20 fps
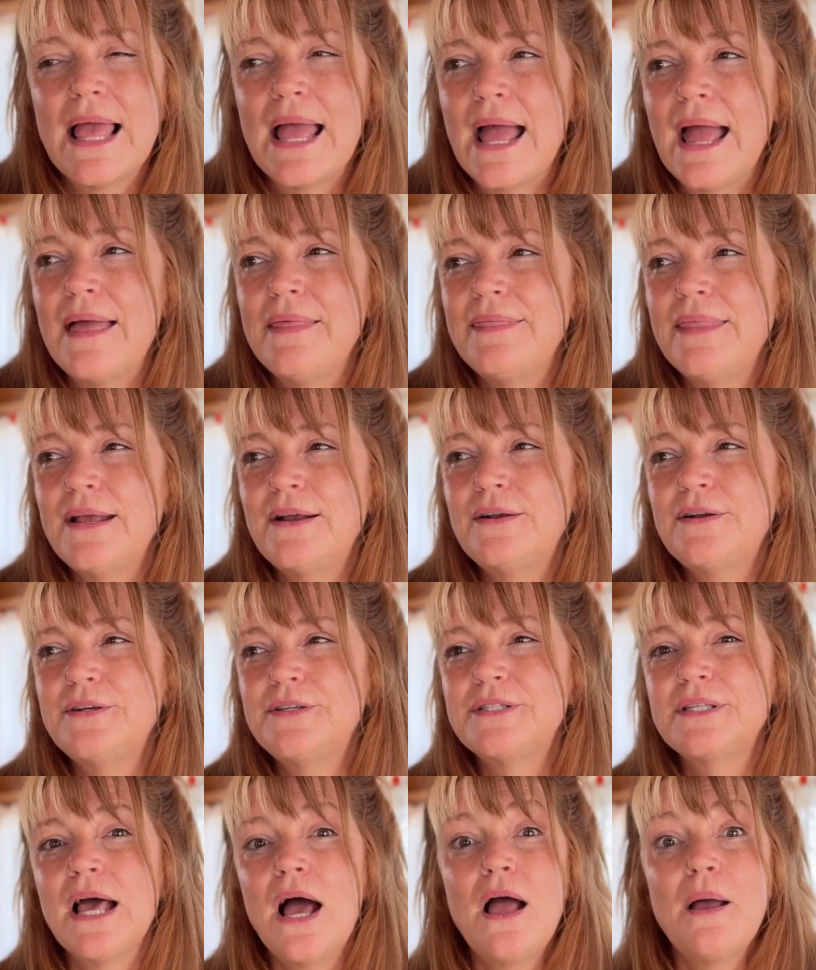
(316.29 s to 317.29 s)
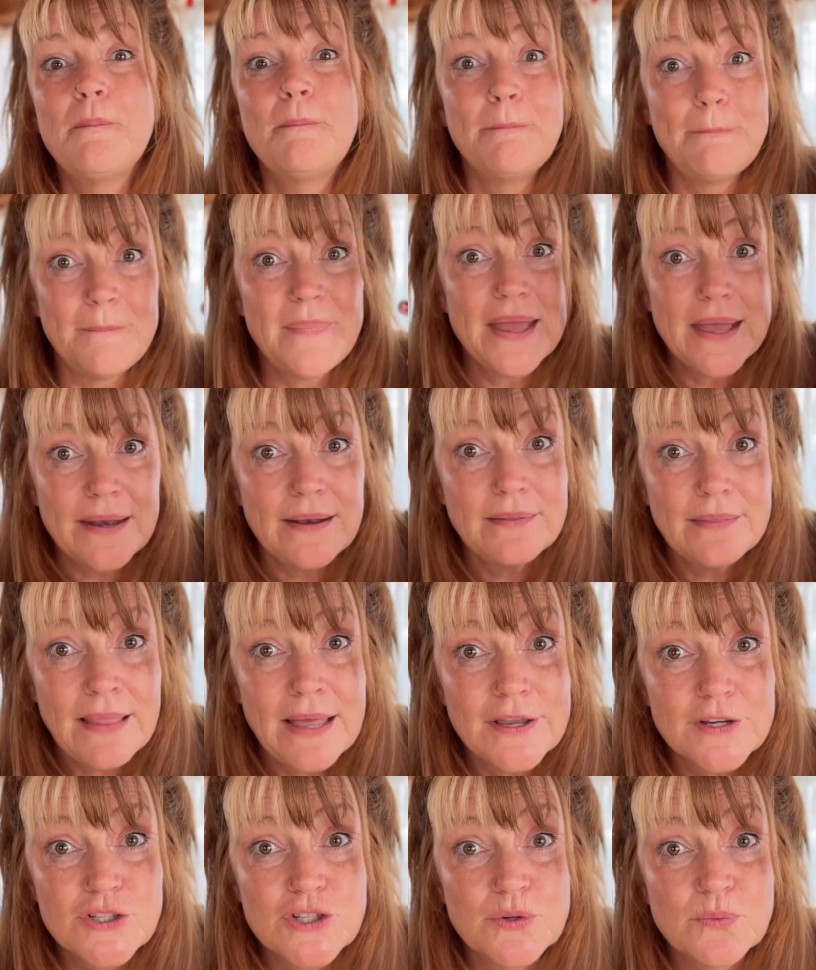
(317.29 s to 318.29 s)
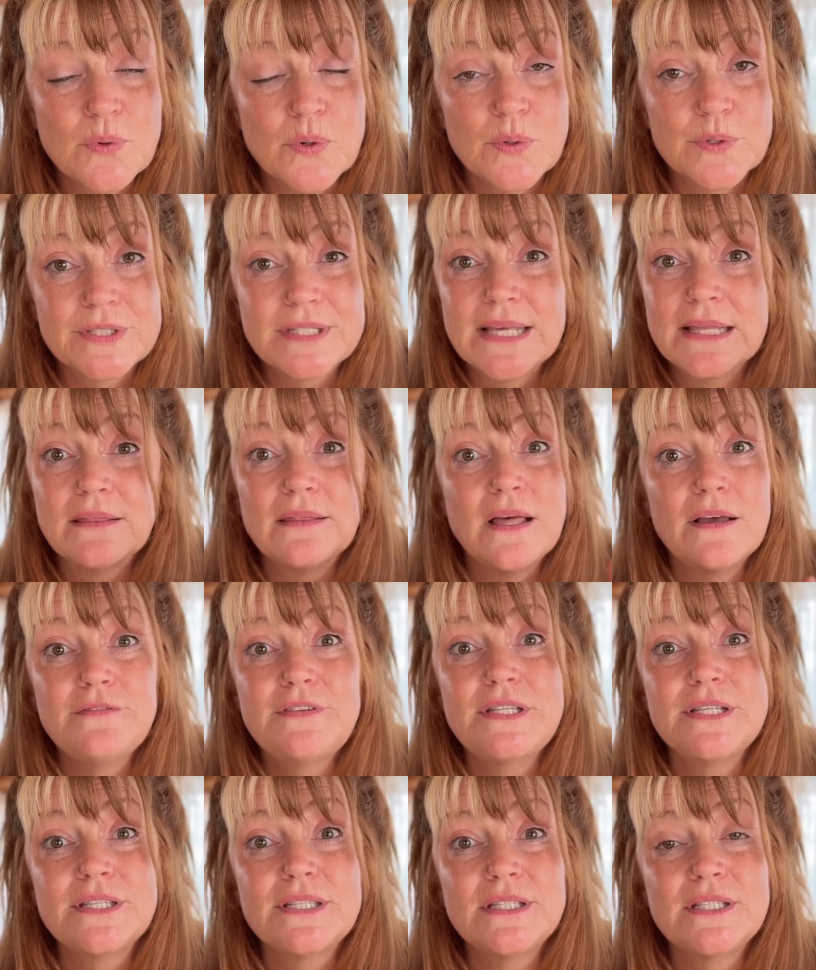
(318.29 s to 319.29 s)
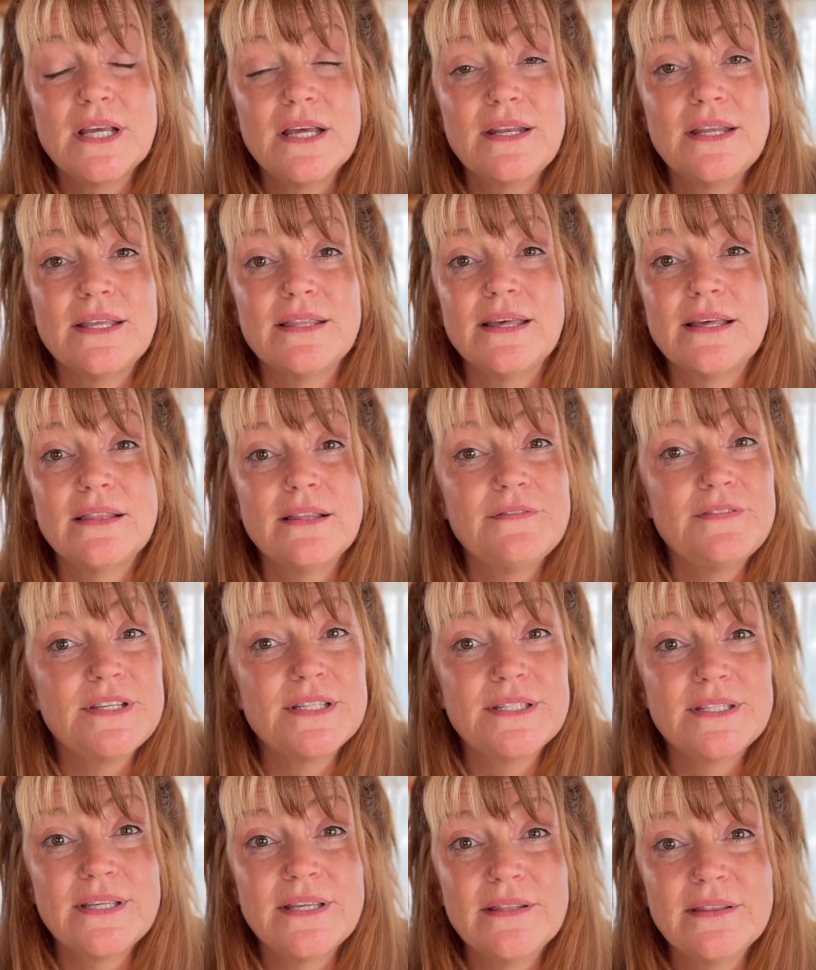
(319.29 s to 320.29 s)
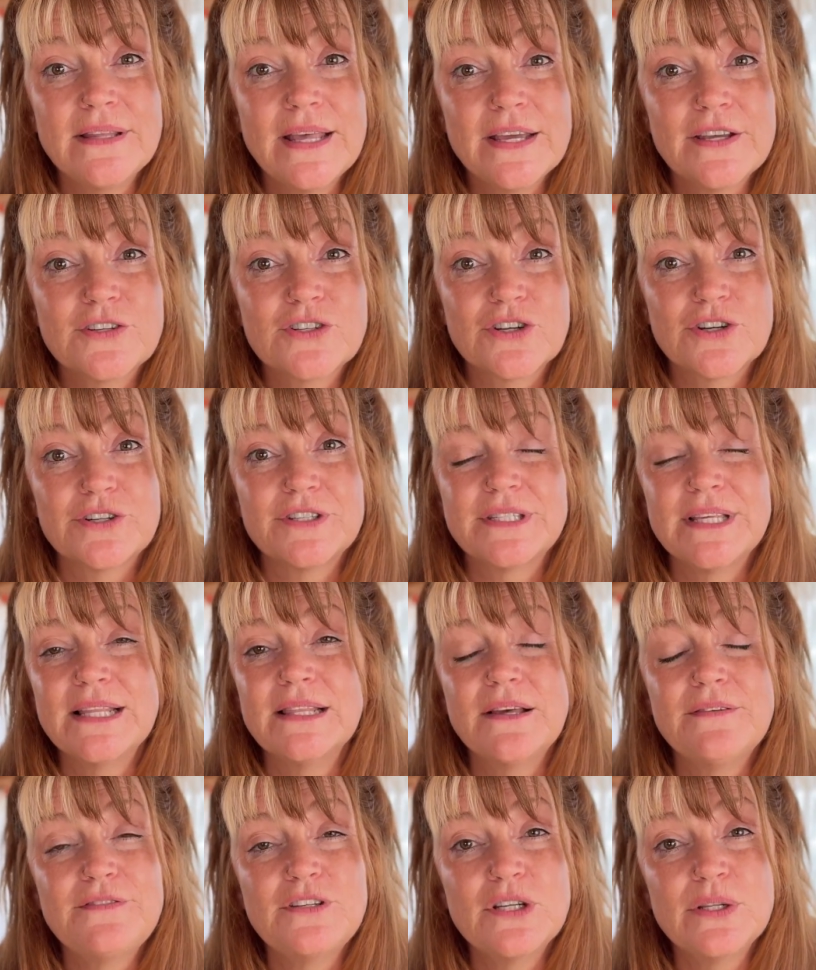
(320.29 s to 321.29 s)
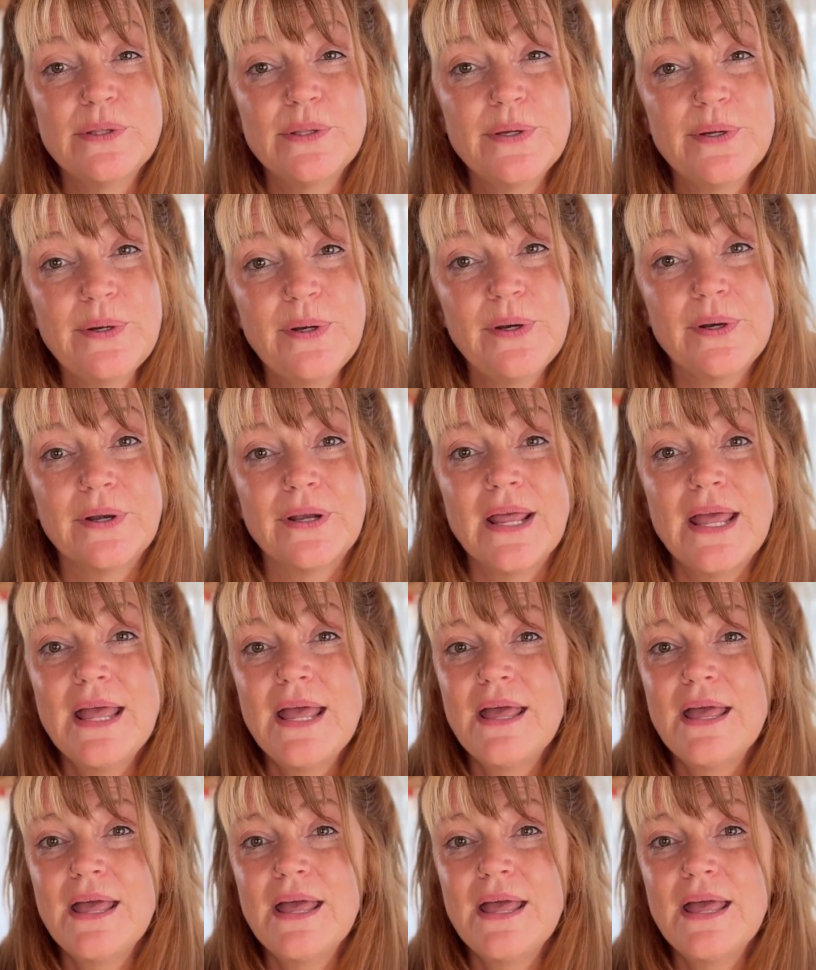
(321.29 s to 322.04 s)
And there's intellectuals that love to study. They love to sit in lectures. They love to learn.